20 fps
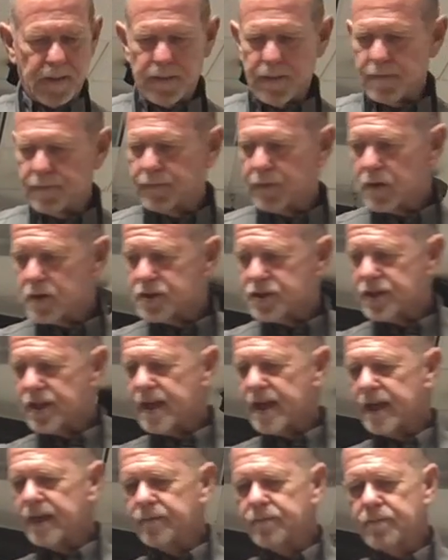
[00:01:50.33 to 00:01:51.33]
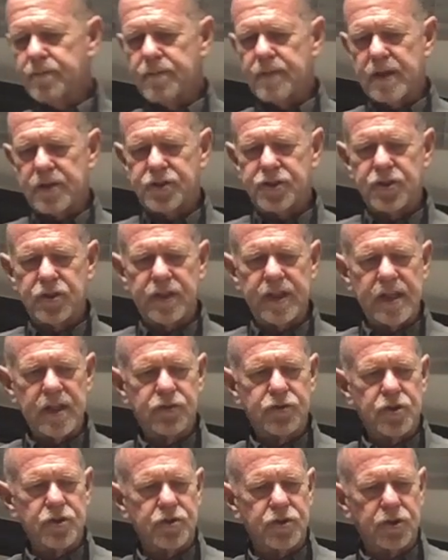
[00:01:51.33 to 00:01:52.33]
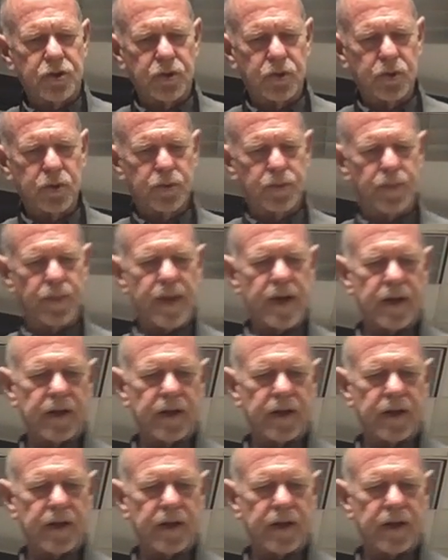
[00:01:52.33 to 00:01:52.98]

The first thing that you need to do